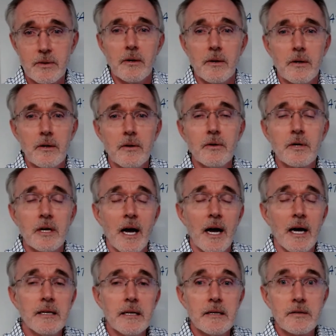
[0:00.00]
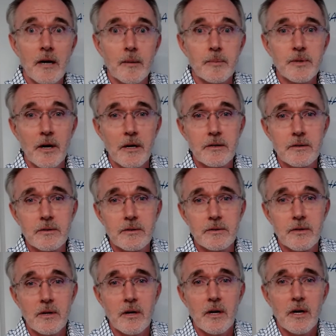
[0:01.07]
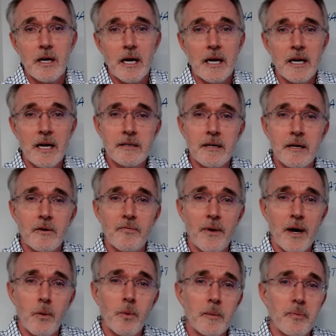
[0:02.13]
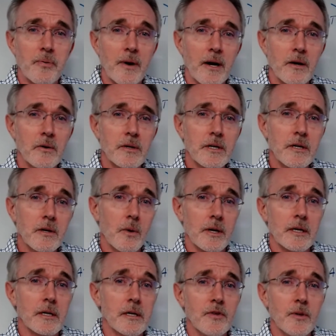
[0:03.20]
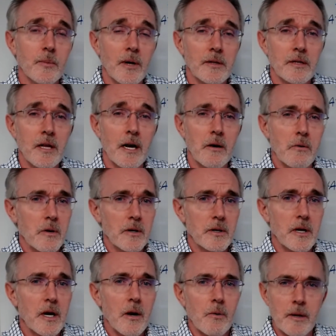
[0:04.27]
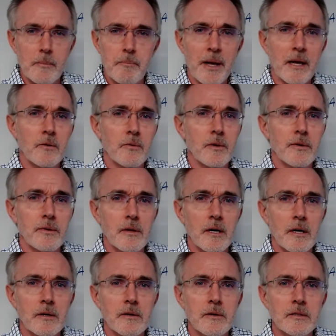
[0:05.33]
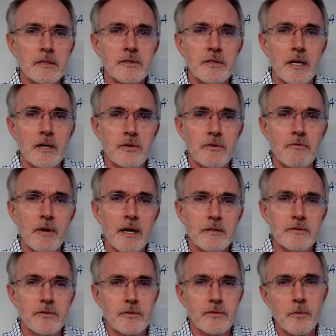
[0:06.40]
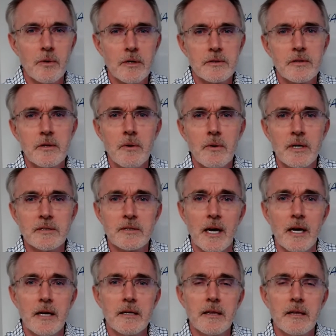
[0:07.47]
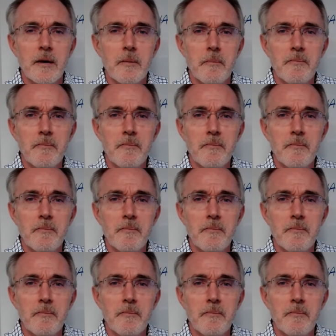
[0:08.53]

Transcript: You can ID top talkers and identify what priority you want to give them on the network, what bandwidth utilization rates you want to assign to them,